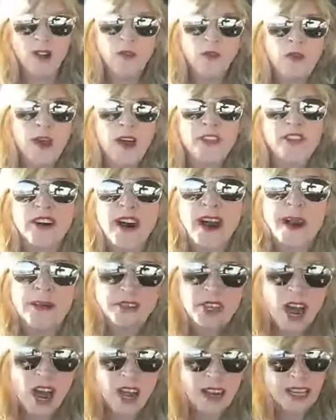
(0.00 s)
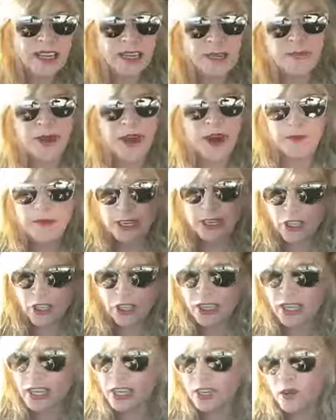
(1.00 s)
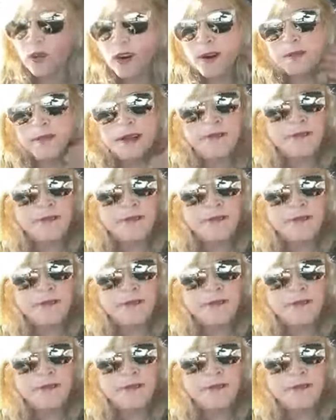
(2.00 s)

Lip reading: Whether I'm talking about my cooking or my